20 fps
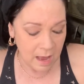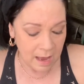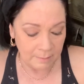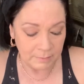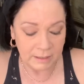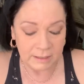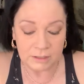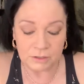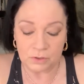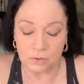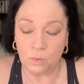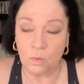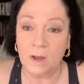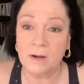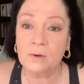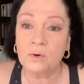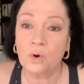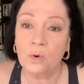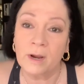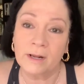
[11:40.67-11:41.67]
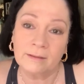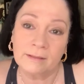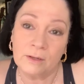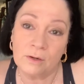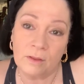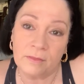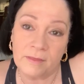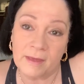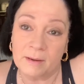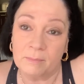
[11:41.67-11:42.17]
I'm gonna do one quick
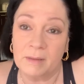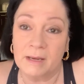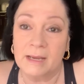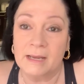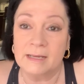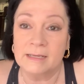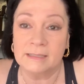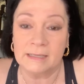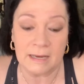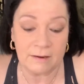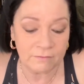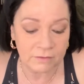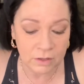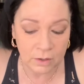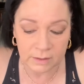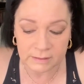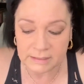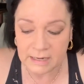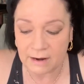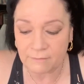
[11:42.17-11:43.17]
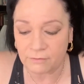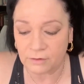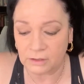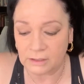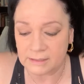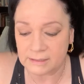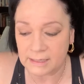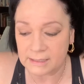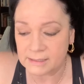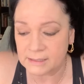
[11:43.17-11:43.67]
little thing because even though it's
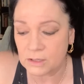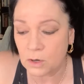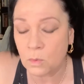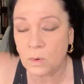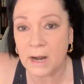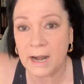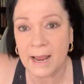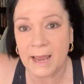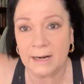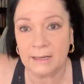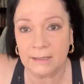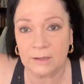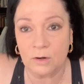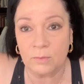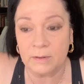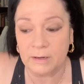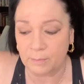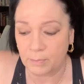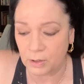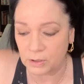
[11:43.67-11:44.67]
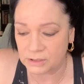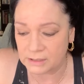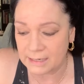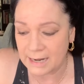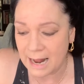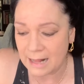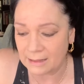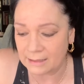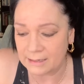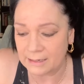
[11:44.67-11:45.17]
effortless, I still wanna add a little bit of
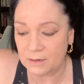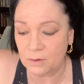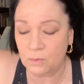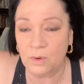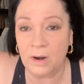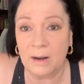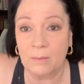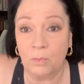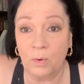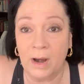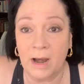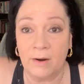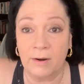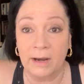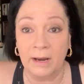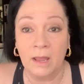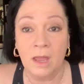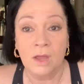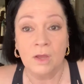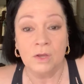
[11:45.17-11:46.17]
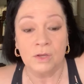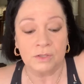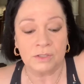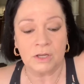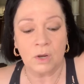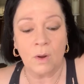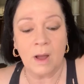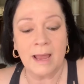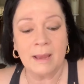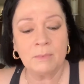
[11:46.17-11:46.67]
personality to what I'm wearing.
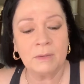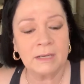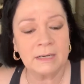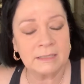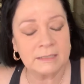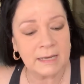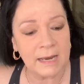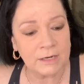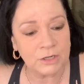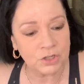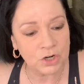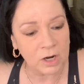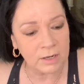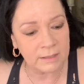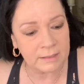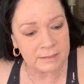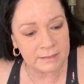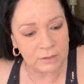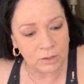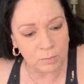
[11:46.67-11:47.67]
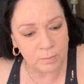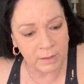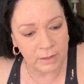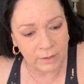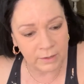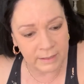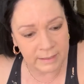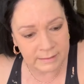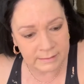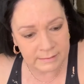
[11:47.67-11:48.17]
So I'm gonna take Charlotte
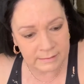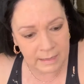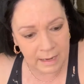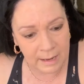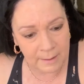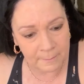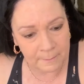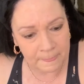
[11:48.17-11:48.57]
Tilbury's